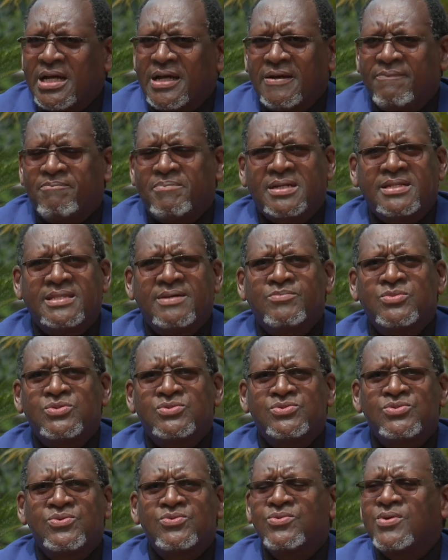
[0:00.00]
But the
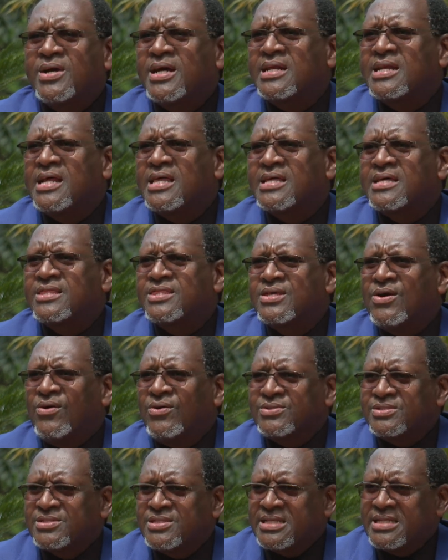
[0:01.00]
Muzungu had other thoughts.